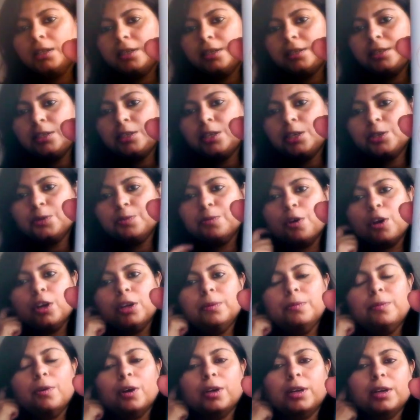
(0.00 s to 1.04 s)
This is a
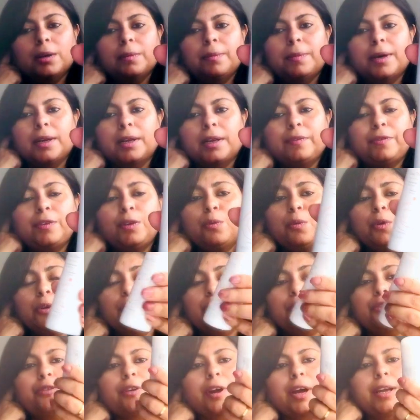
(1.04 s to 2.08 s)
smaller bottle, but if you want
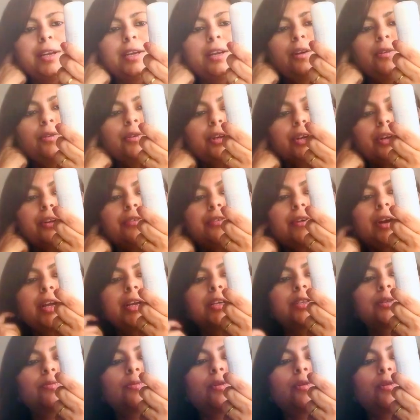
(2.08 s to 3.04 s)
to try it out, you can try a